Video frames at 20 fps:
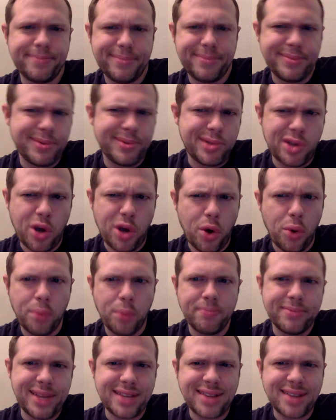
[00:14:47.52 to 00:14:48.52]

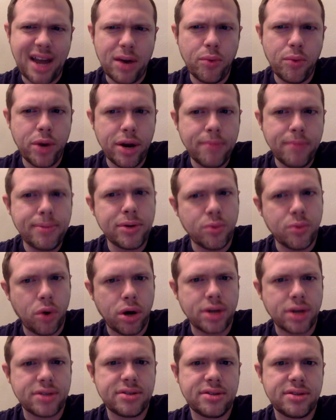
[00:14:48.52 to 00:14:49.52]
So that's kind of weird, but it
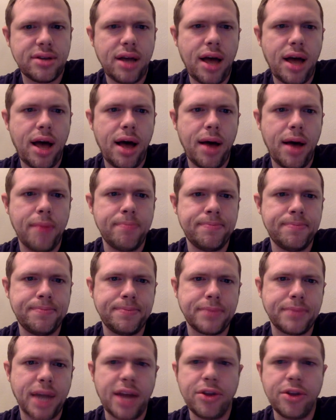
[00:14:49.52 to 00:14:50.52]
works.
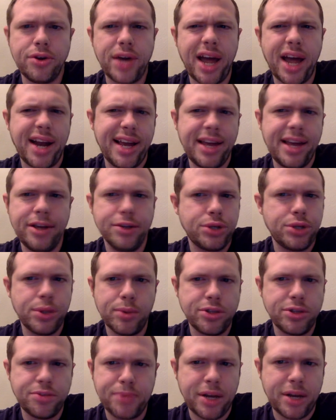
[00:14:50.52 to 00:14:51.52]
And you kind of get used to it
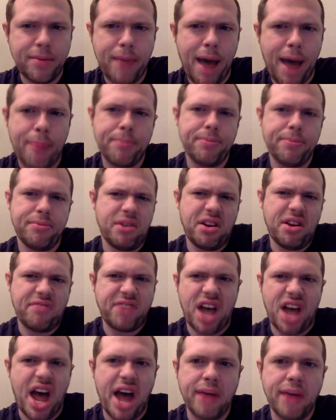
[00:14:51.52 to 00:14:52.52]
once you play the map enough
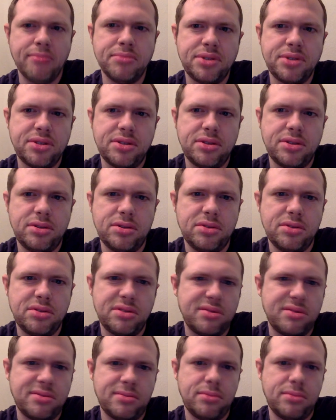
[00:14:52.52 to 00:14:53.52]
times. You
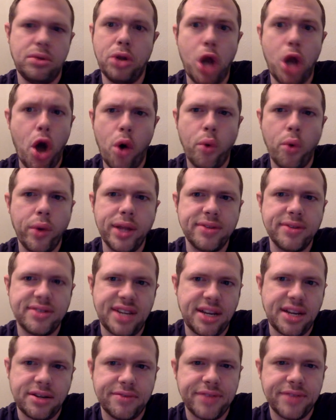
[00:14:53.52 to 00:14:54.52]
just know
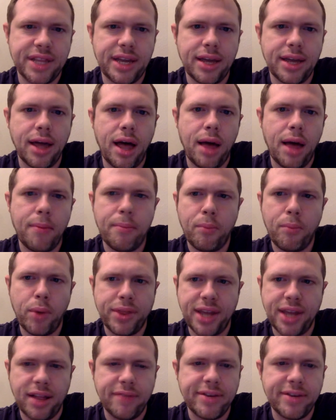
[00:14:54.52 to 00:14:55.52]
instinctively
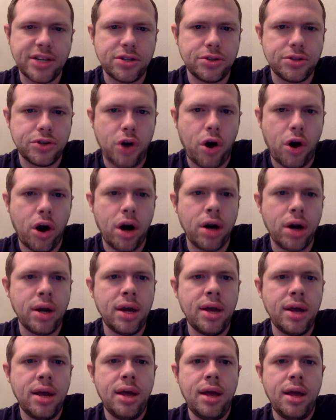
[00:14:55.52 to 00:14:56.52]
what the elevations are.
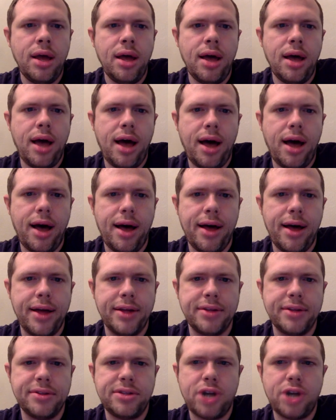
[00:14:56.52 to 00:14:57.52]

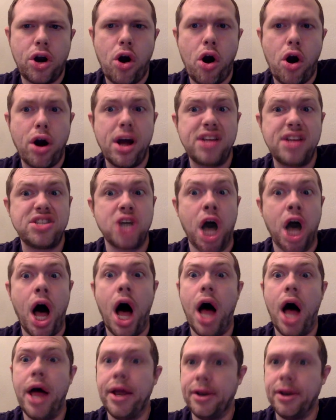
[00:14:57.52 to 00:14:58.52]
There are a
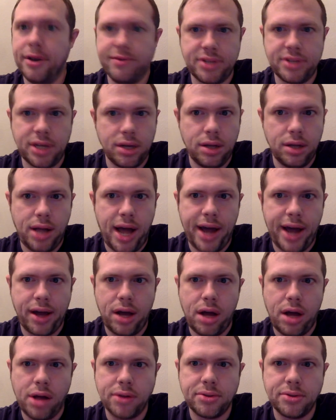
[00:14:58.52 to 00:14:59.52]
ton of skill
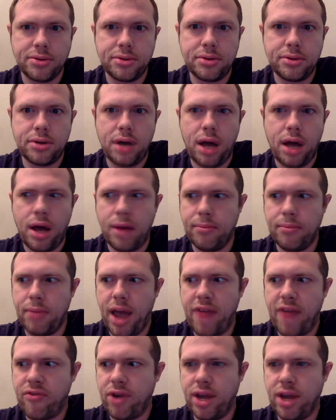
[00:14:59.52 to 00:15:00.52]
icons.
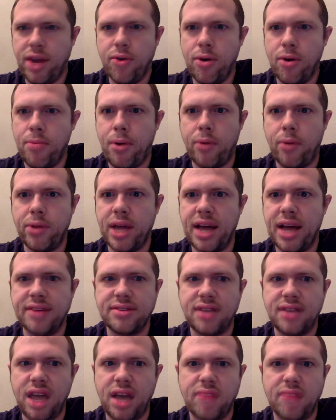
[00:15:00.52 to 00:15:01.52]
Every hero probably
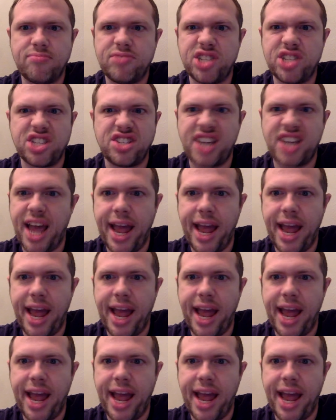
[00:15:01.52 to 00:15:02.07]
has like 6 to